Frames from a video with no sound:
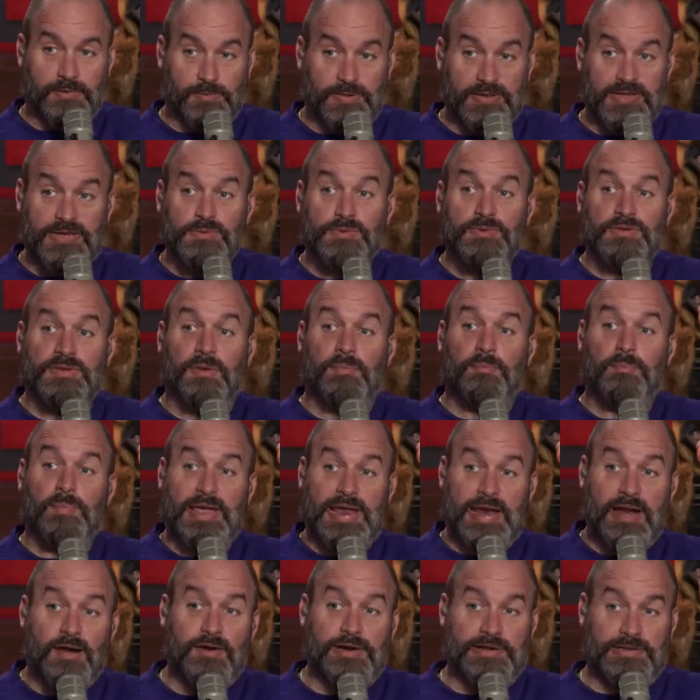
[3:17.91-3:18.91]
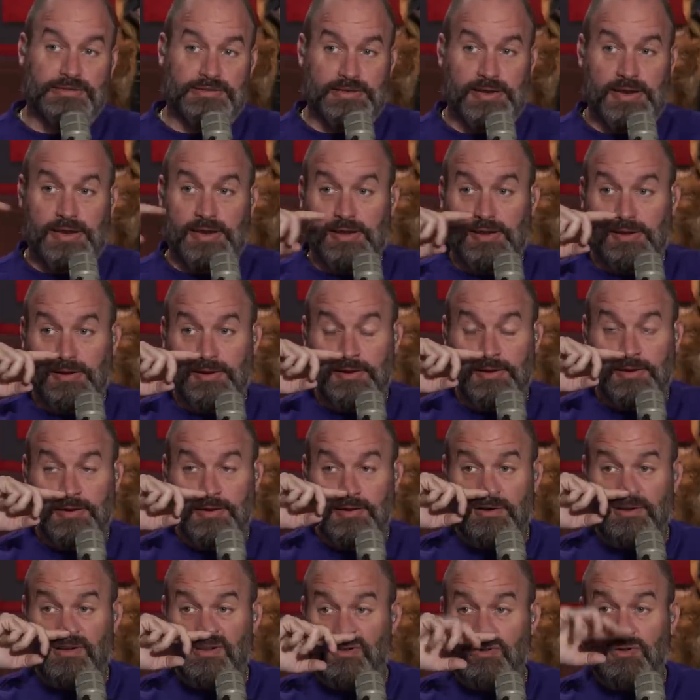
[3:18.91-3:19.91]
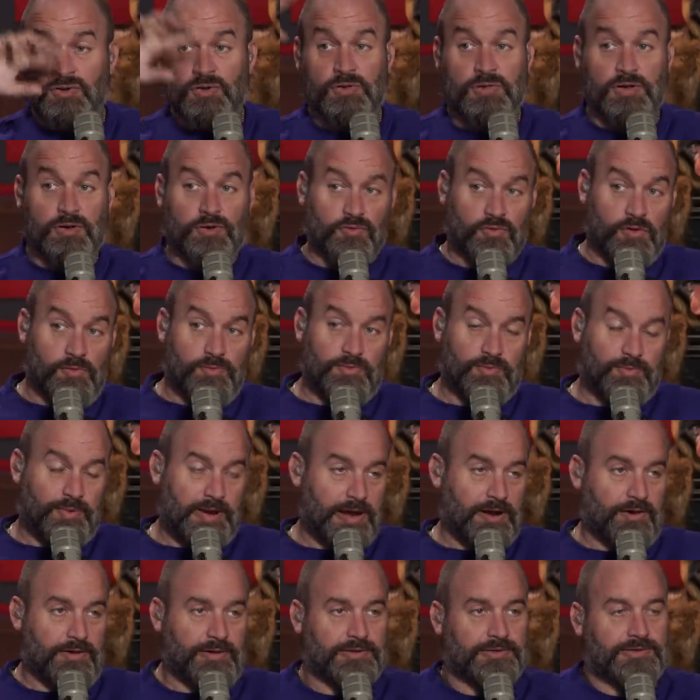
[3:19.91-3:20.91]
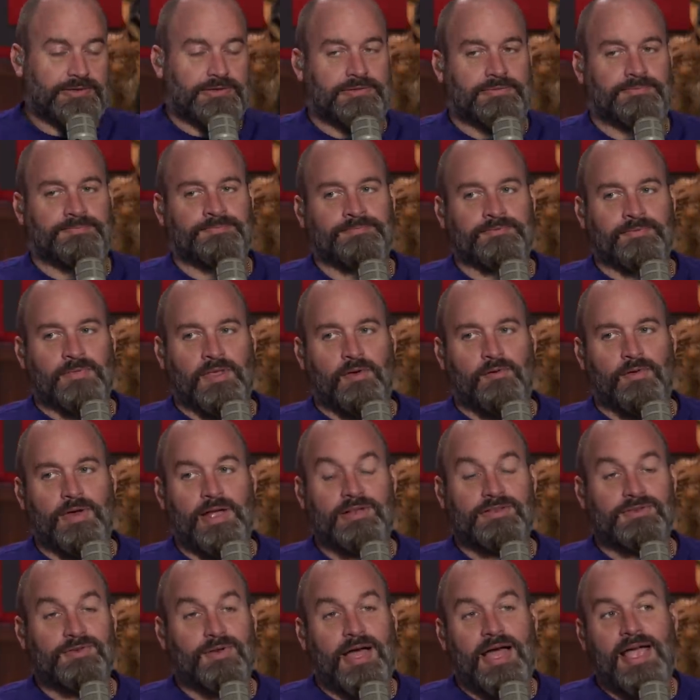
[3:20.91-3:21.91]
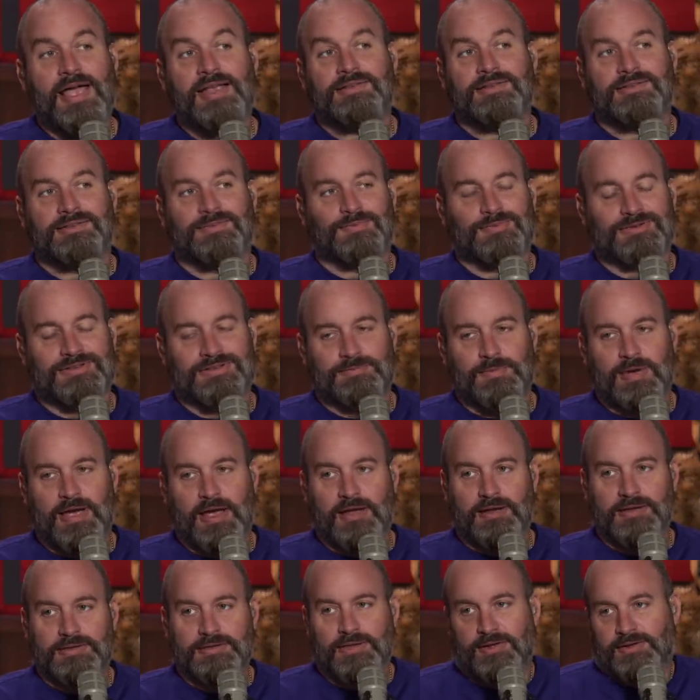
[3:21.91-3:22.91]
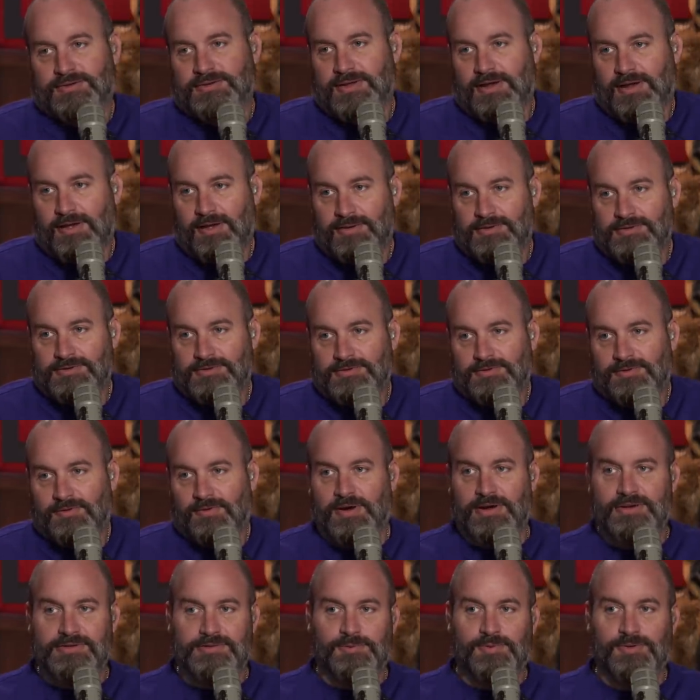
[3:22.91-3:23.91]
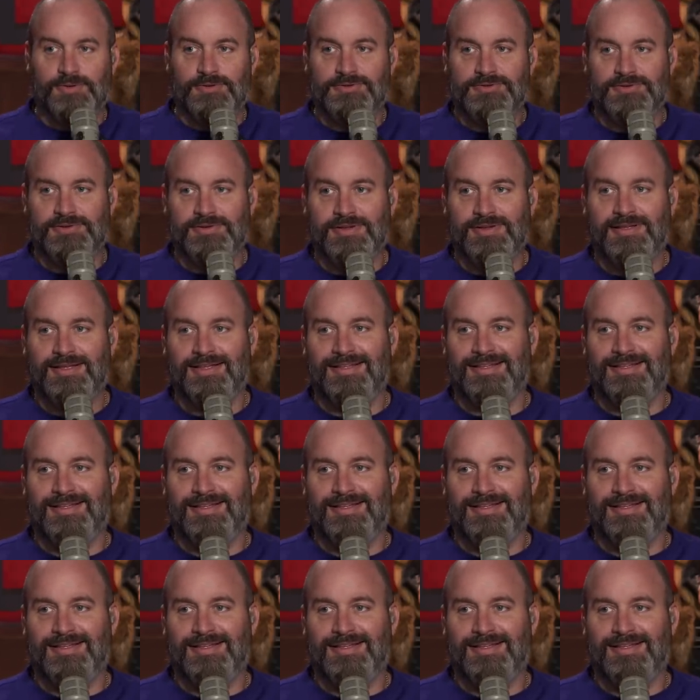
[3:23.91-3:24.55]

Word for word: But this was a parent saying it to the group of parents, right? So I just was smiling because I was like, oh, this crazy person.